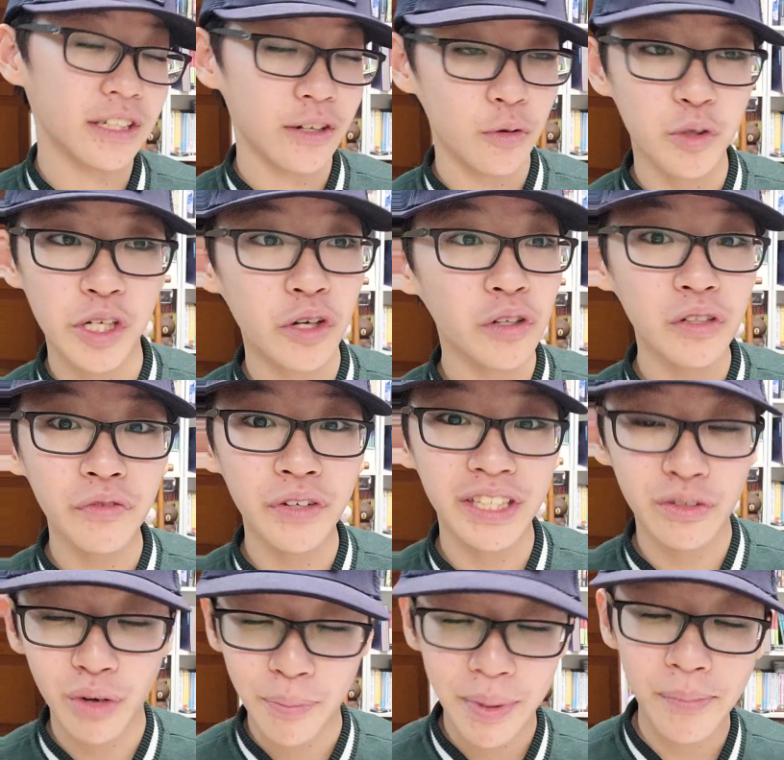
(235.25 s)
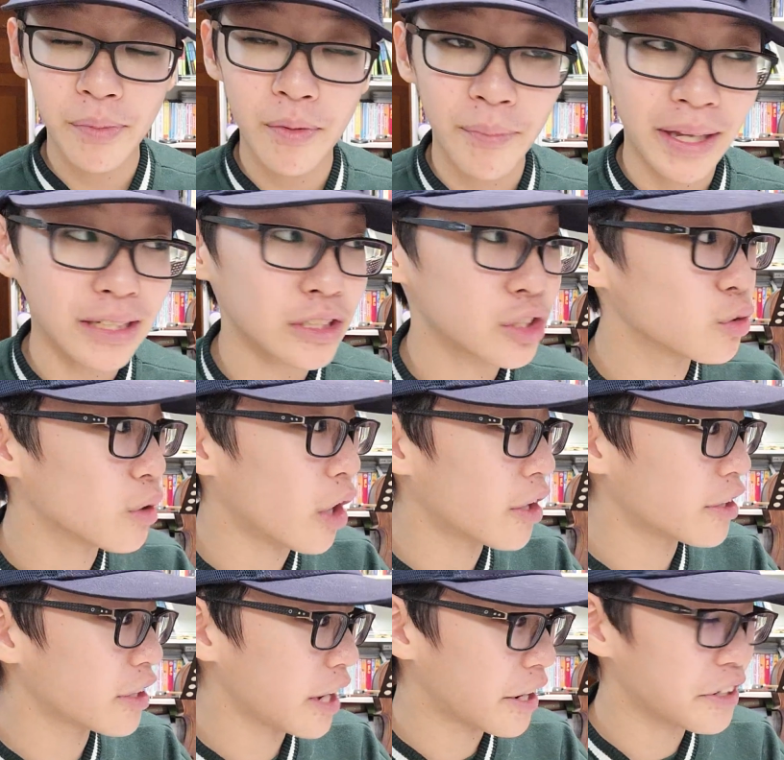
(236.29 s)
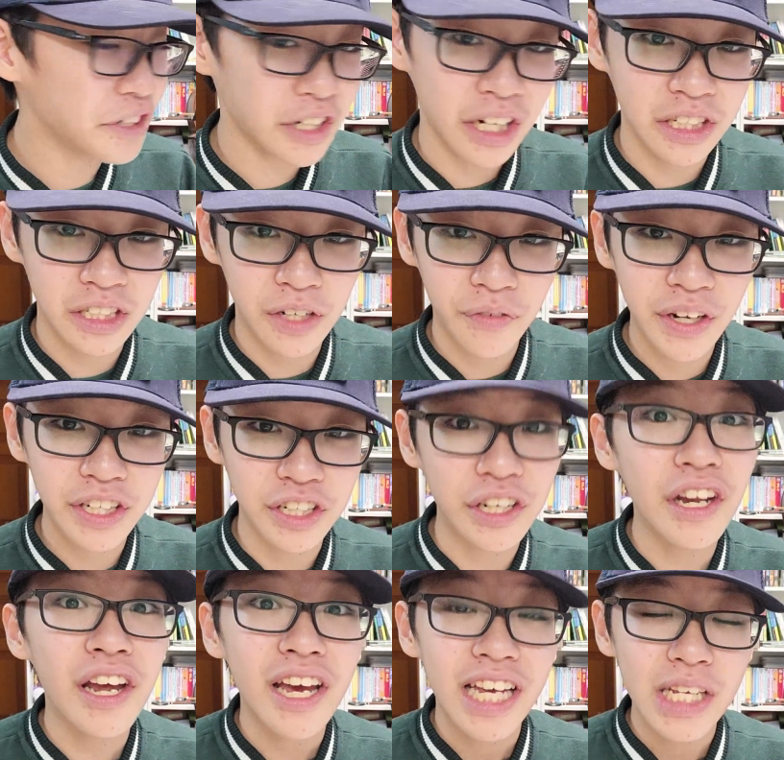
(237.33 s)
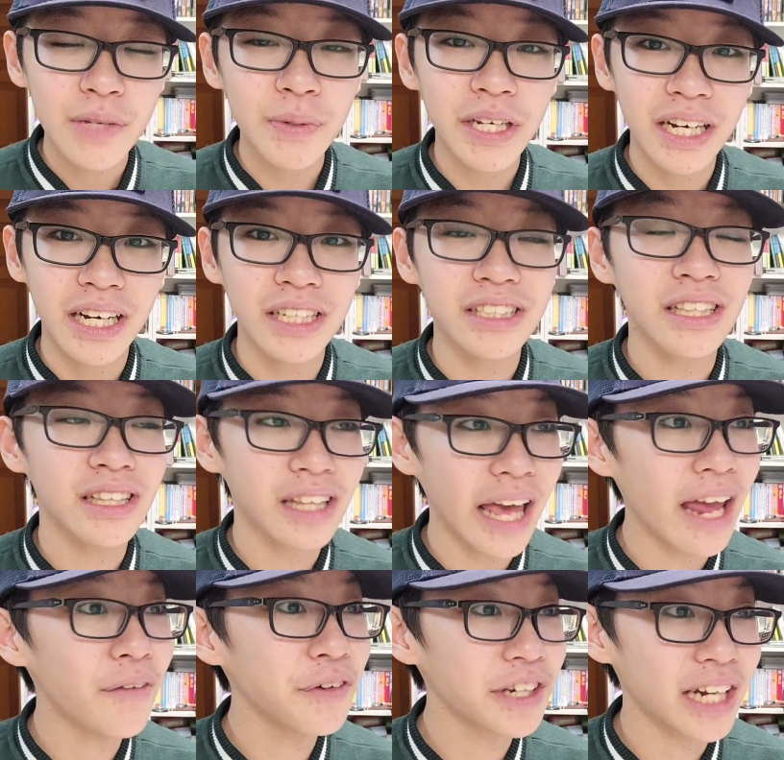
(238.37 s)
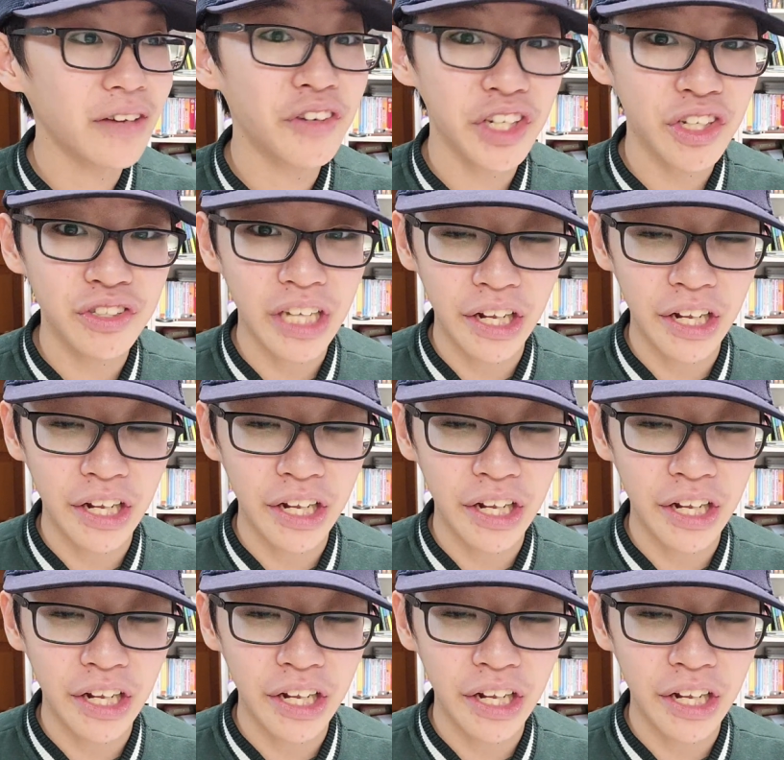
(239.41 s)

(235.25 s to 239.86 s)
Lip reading: the only reason why people make us do energy conservation, is because every time we use